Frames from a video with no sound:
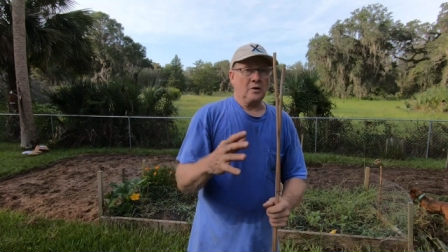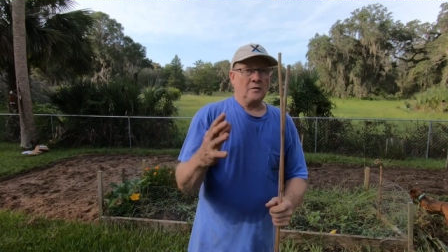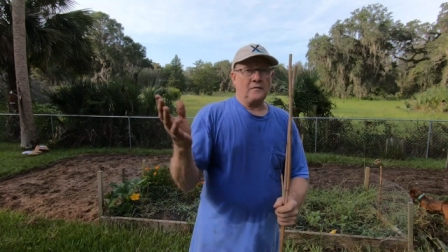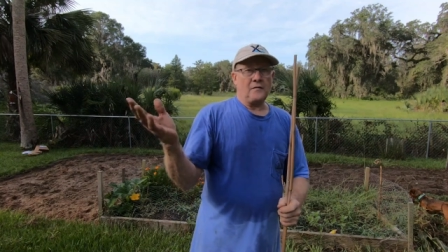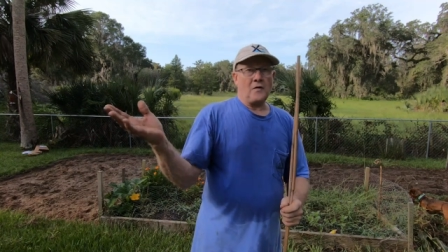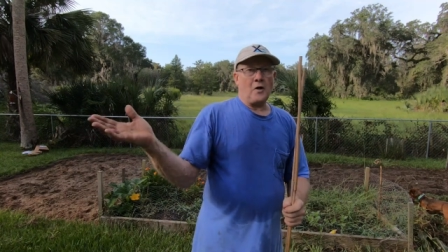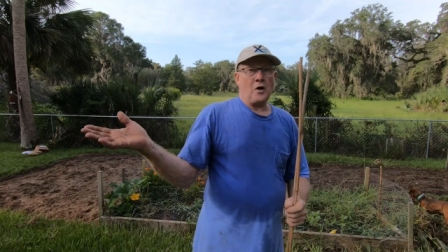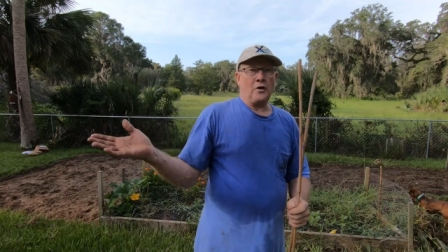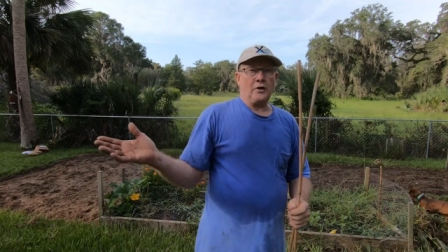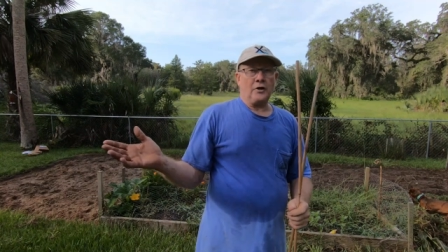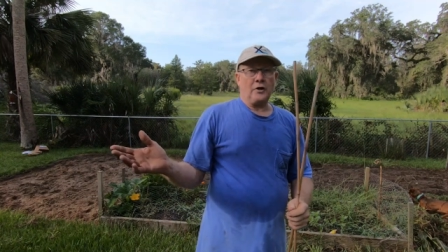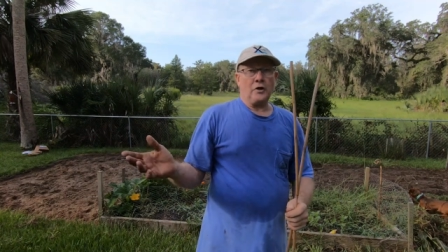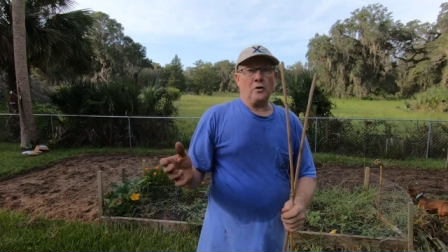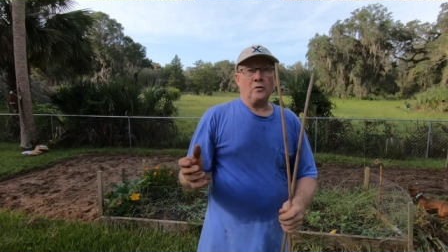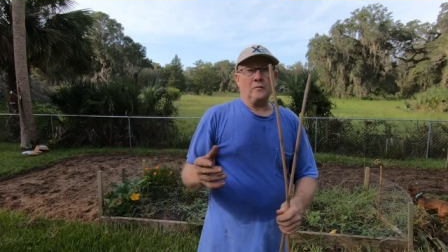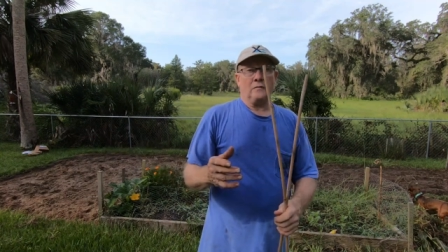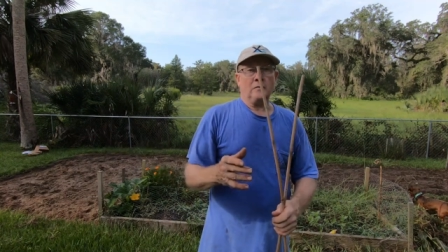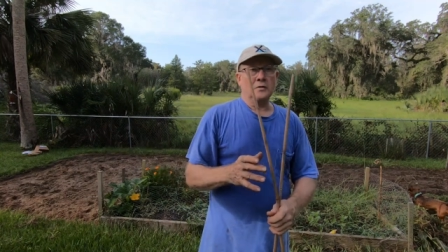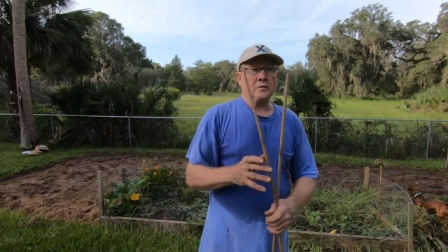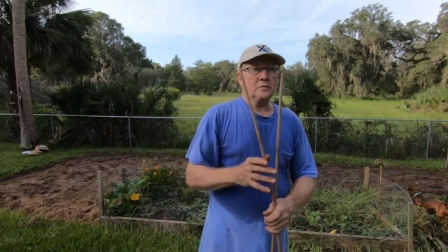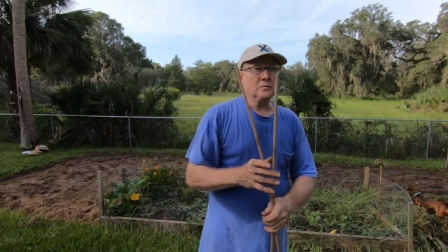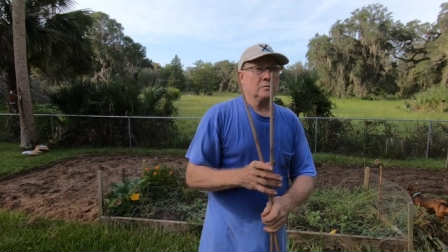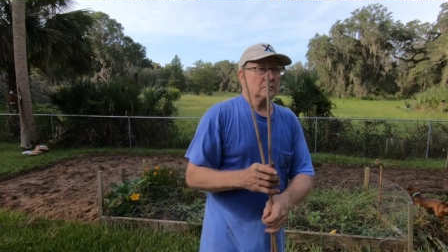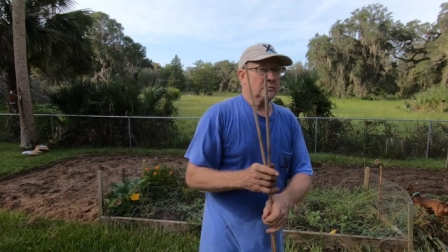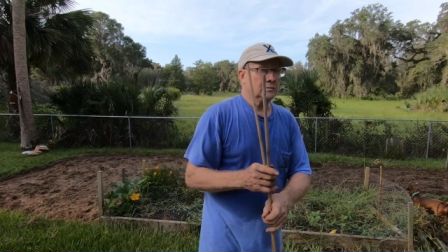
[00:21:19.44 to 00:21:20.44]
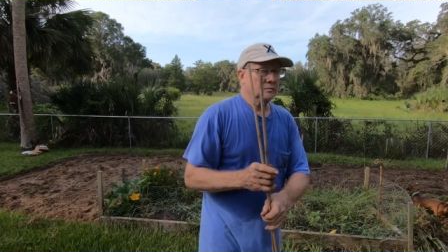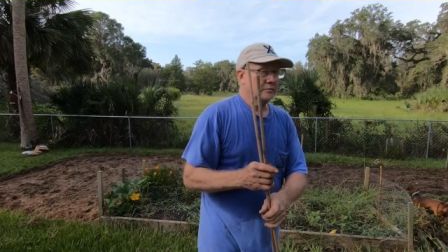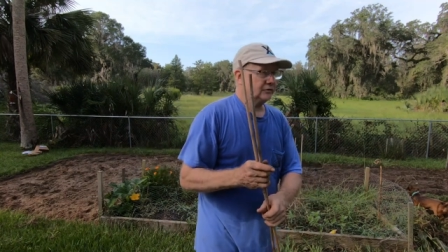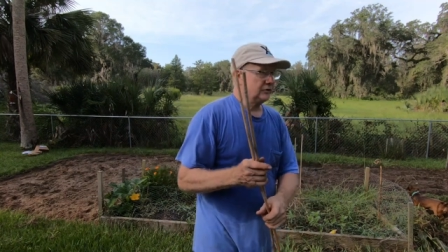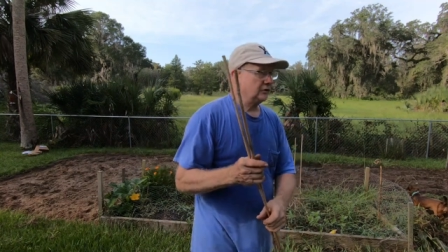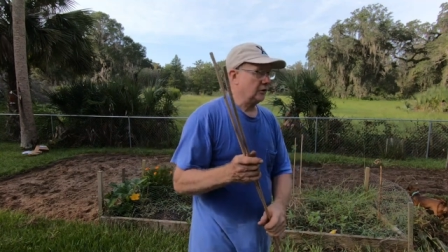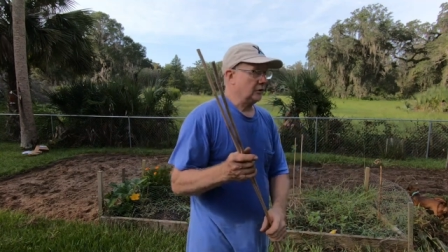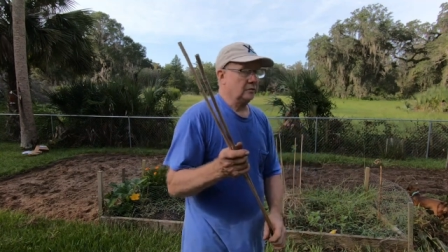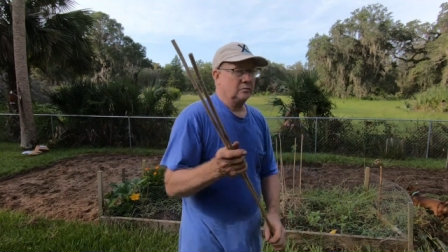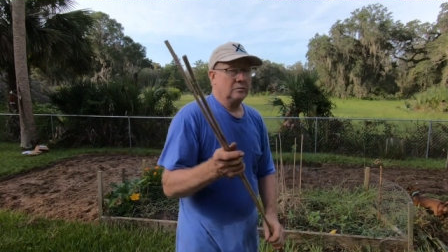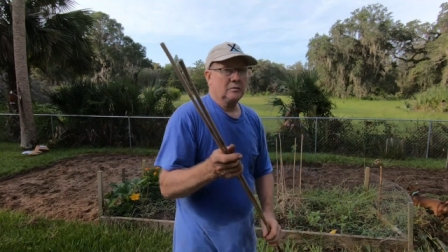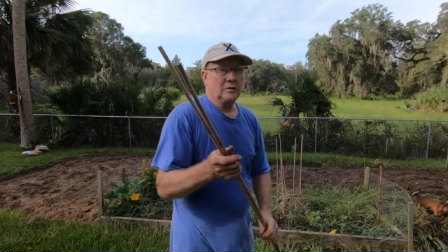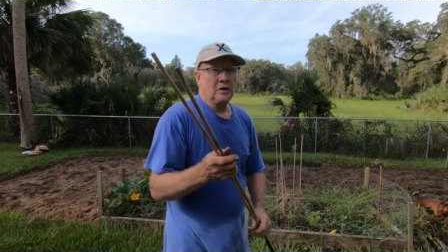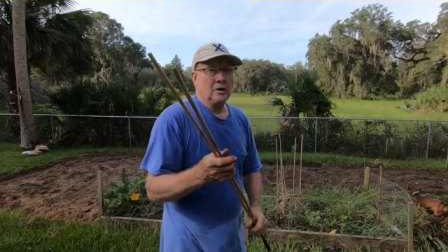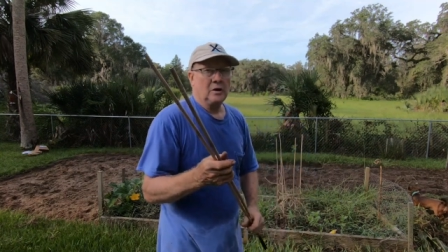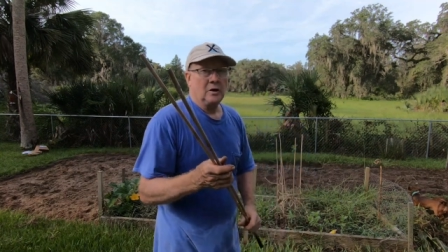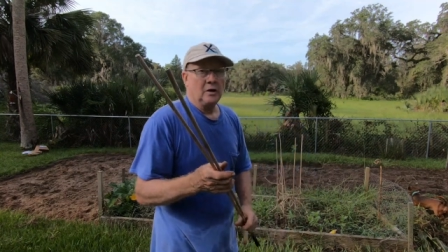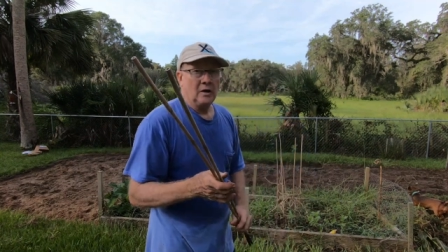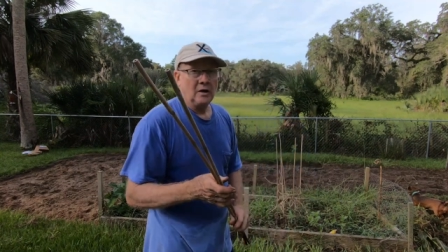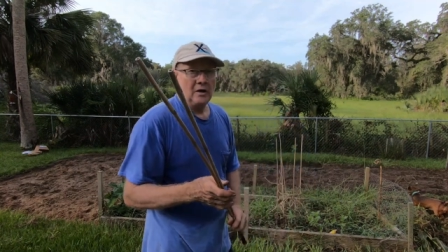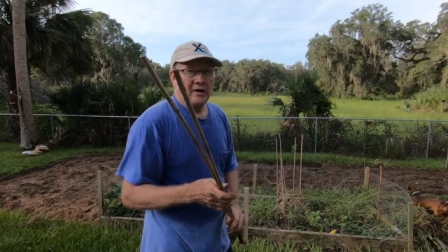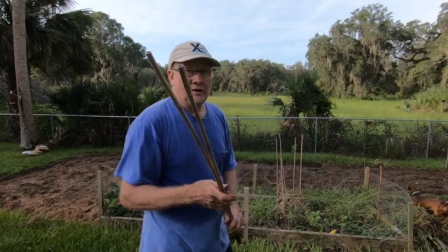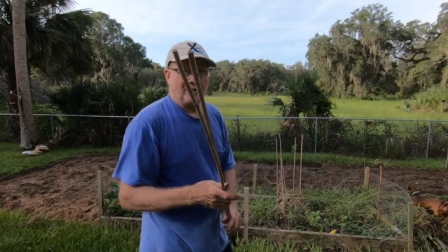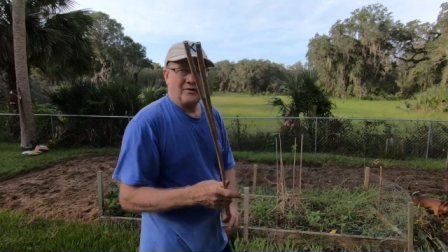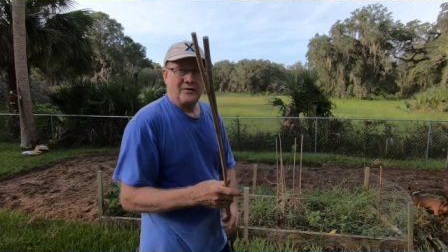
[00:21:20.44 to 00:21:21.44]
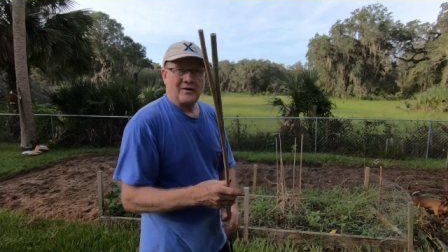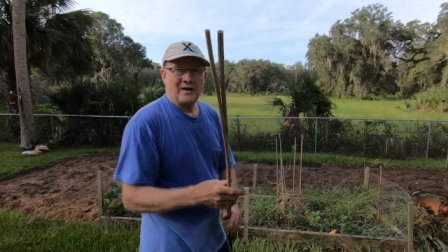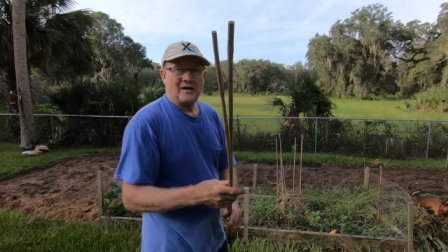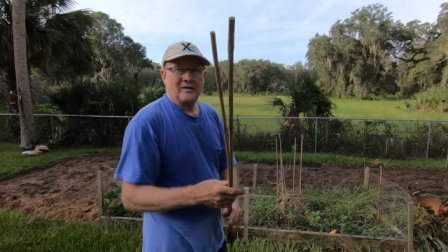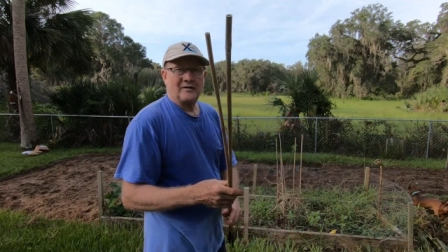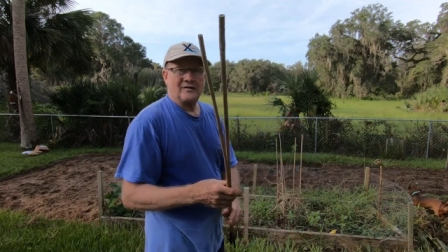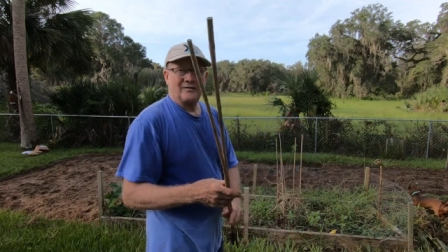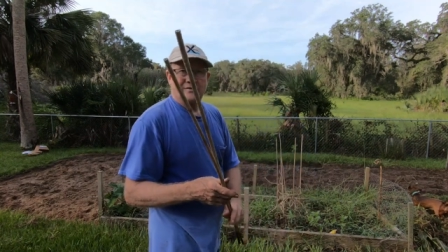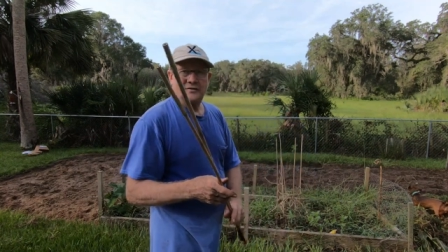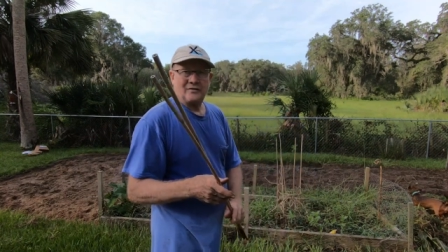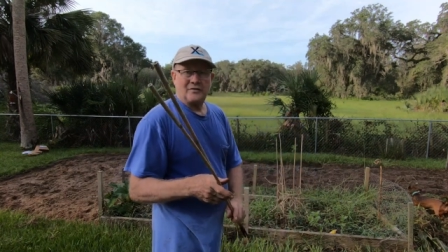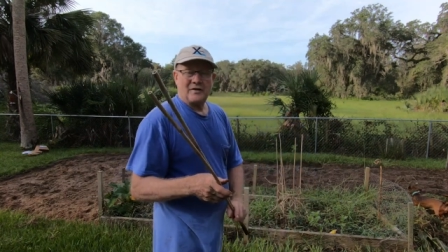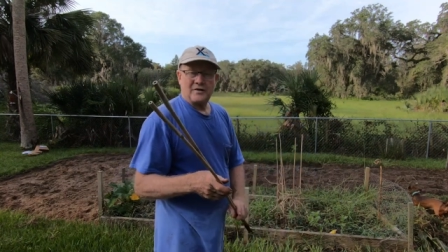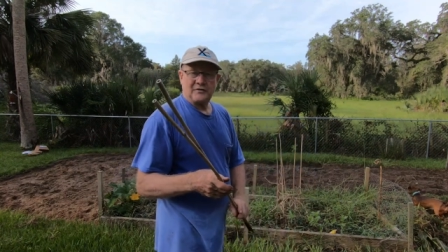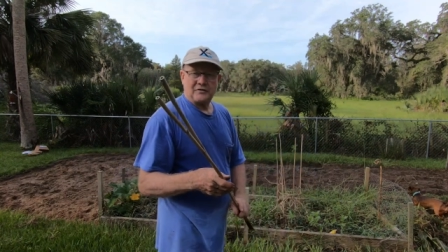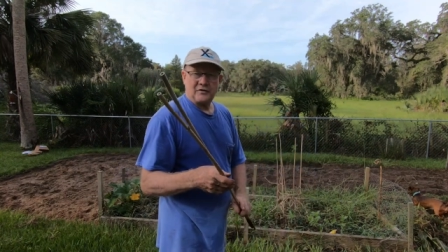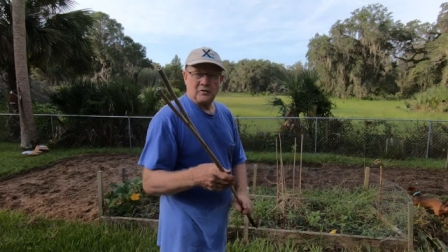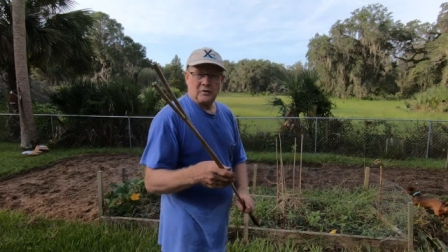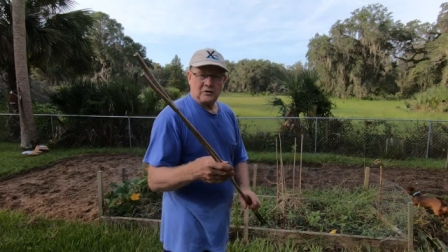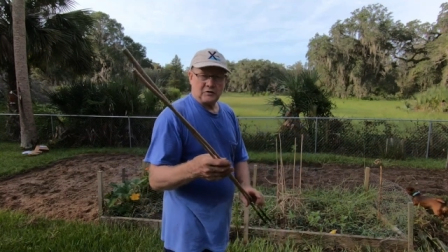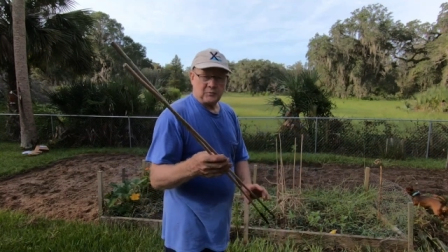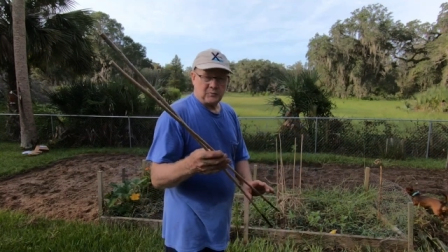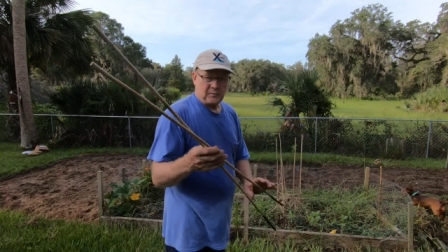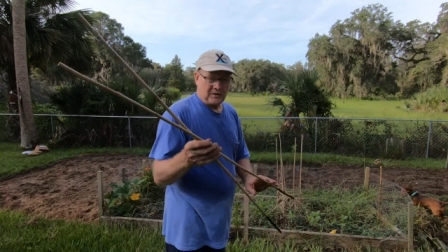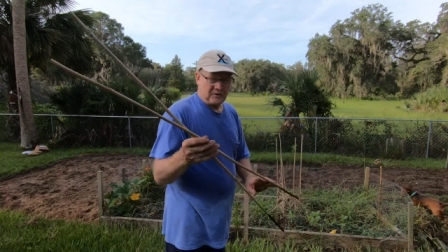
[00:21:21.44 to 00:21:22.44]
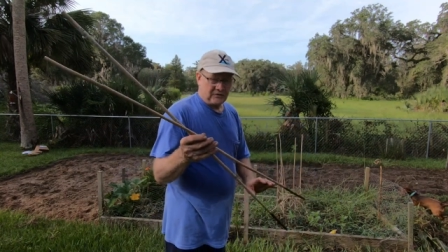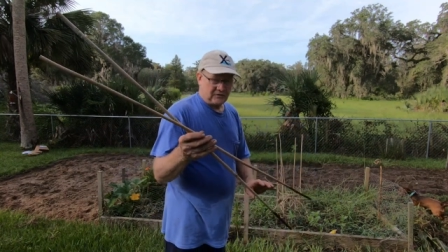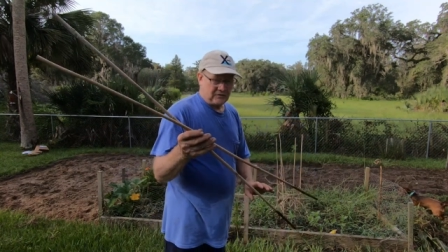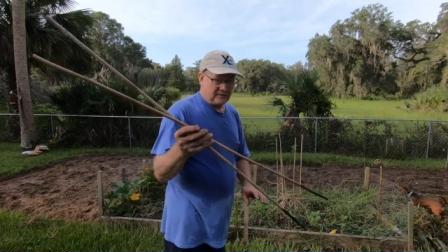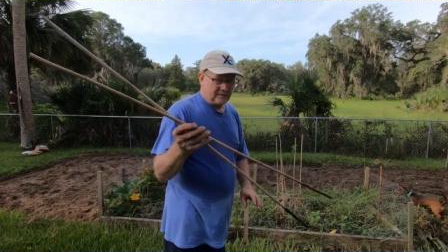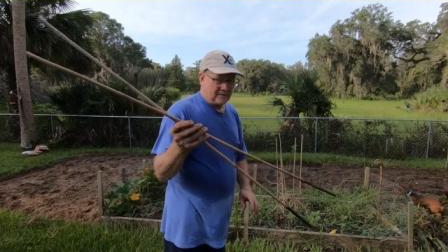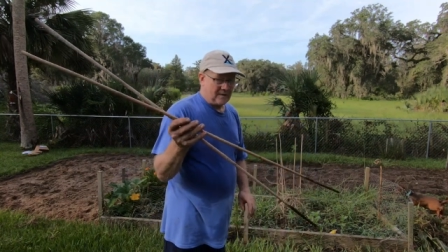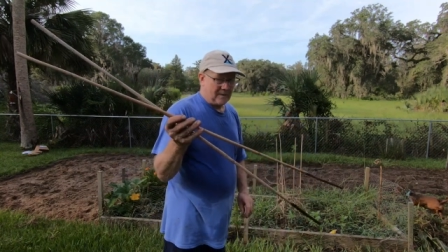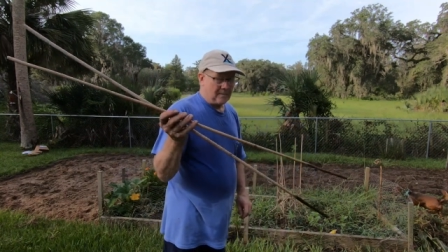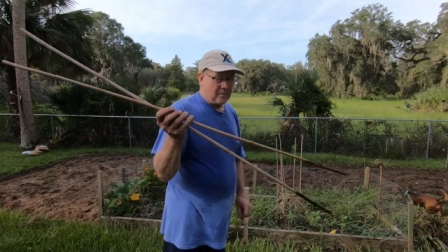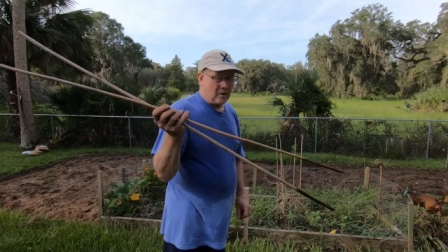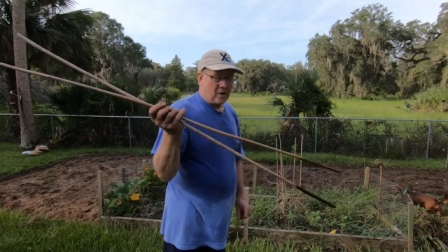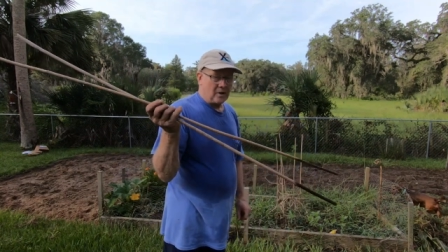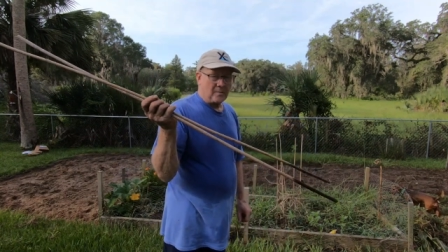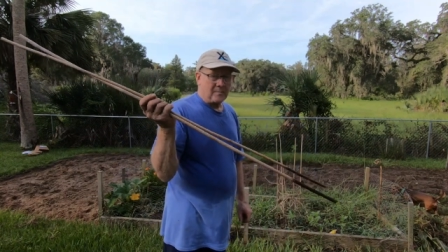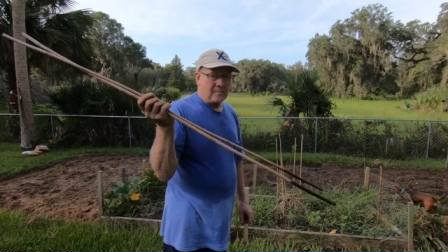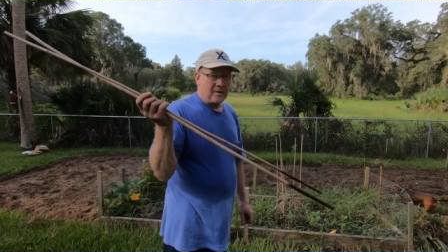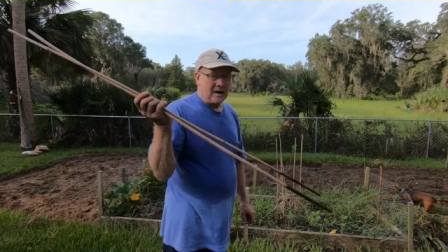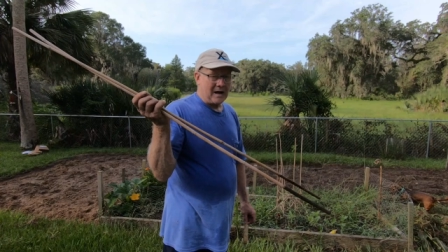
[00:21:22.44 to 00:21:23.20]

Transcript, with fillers: falling over. So, and they're not, they're not too expensive. I bought a